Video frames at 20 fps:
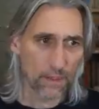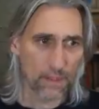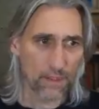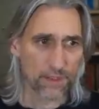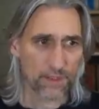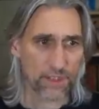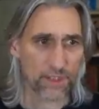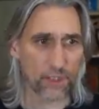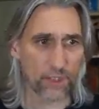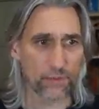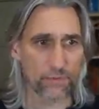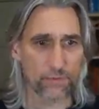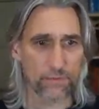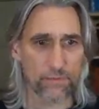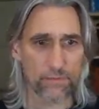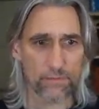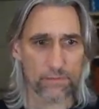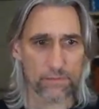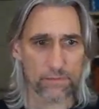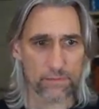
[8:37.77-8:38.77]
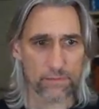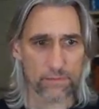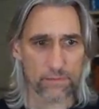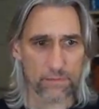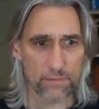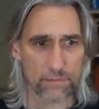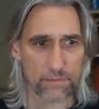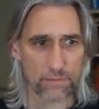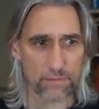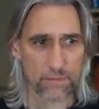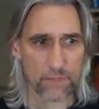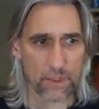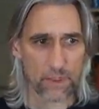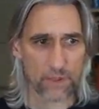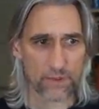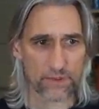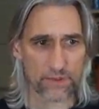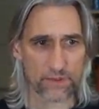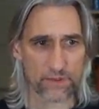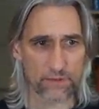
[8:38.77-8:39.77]
So
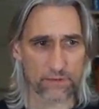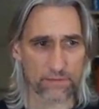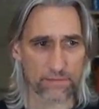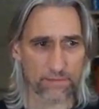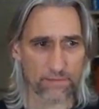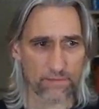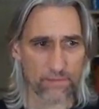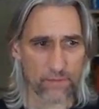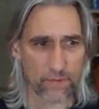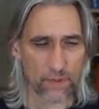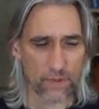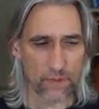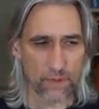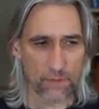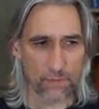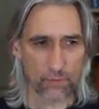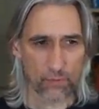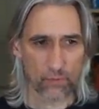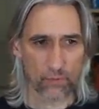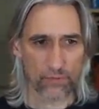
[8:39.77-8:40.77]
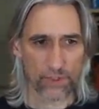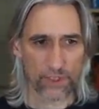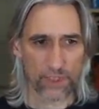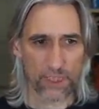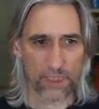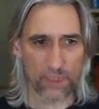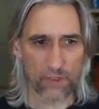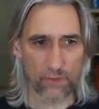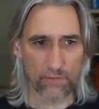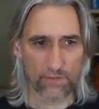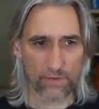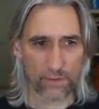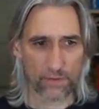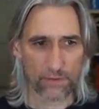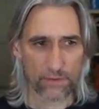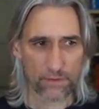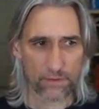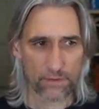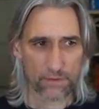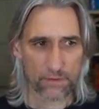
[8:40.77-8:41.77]
Carlsen brought the king over.
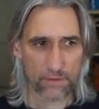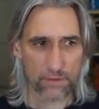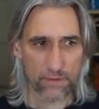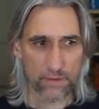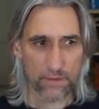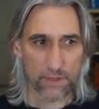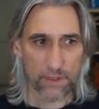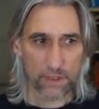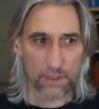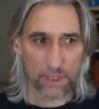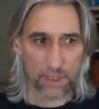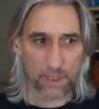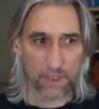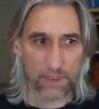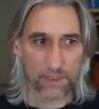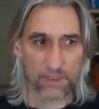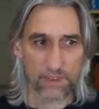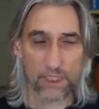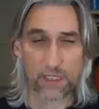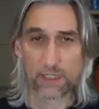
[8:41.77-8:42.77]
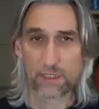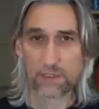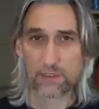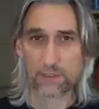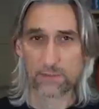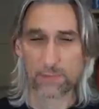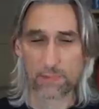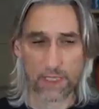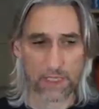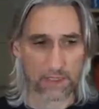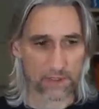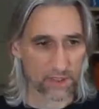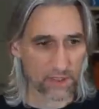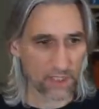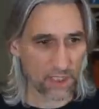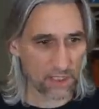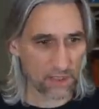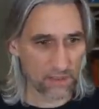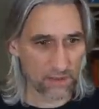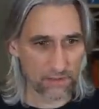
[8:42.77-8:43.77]
King e six, black's
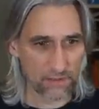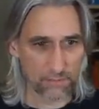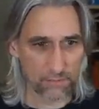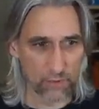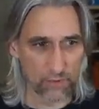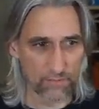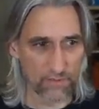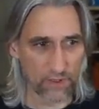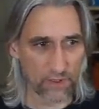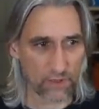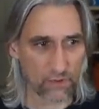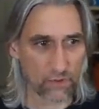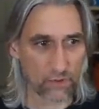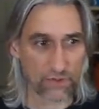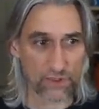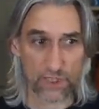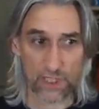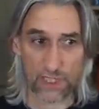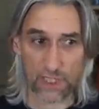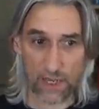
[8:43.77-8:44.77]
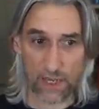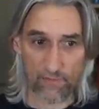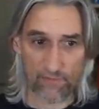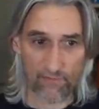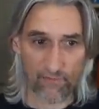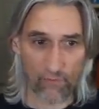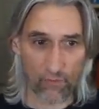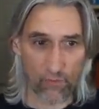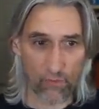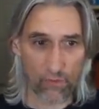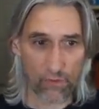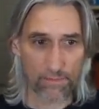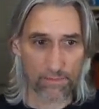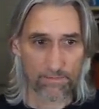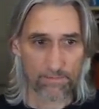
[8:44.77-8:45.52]
king moving across. King f four.